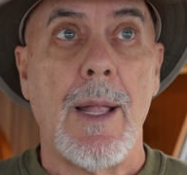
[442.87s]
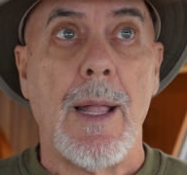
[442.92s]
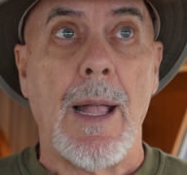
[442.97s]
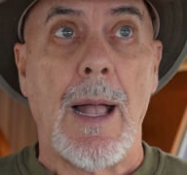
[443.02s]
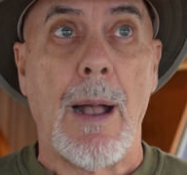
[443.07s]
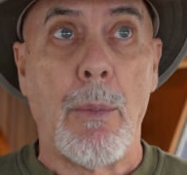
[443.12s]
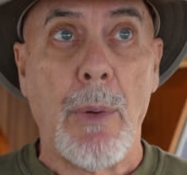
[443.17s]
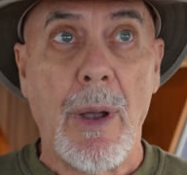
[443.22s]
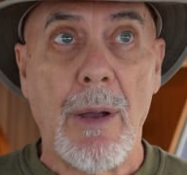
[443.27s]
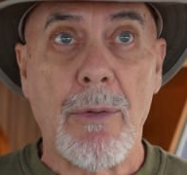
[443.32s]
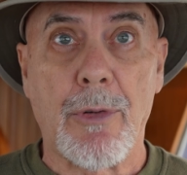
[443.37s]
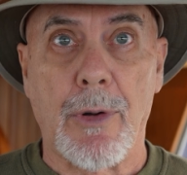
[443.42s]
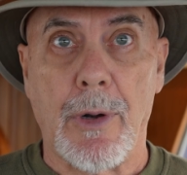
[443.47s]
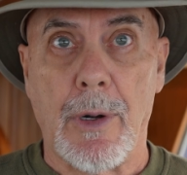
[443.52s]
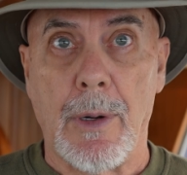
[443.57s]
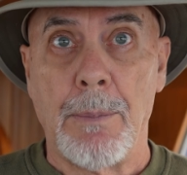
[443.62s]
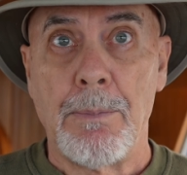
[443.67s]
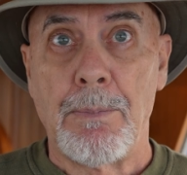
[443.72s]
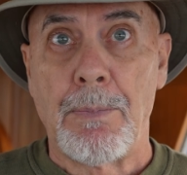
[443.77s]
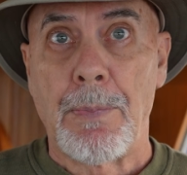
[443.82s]

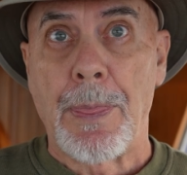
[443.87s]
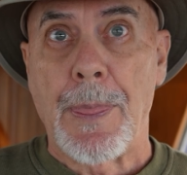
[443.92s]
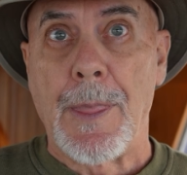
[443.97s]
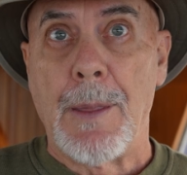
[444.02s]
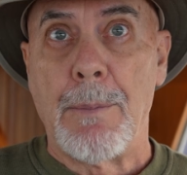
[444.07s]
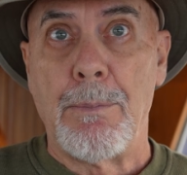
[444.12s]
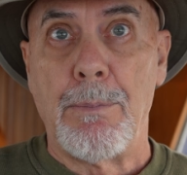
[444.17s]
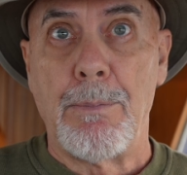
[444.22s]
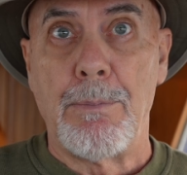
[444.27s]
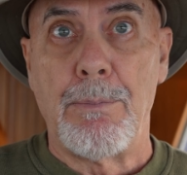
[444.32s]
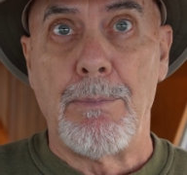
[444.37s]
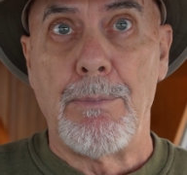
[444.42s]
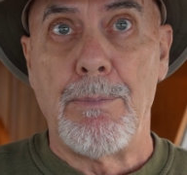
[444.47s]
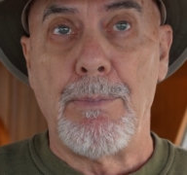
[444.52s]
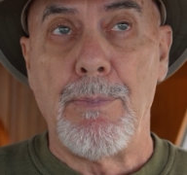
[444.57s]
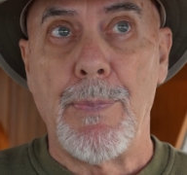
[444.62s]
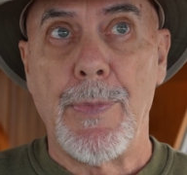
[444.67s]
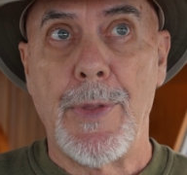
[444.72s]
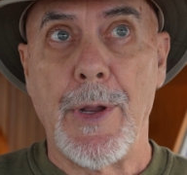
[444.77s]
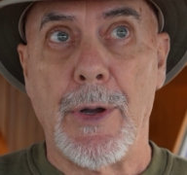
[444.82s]
However,
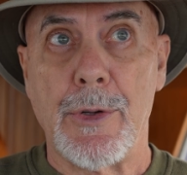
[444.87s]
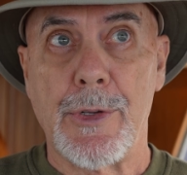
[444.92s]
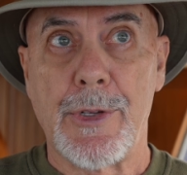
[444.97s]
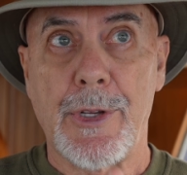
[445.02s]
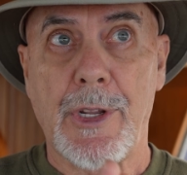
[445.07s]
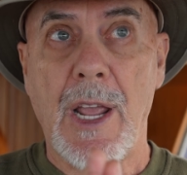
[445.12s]
there's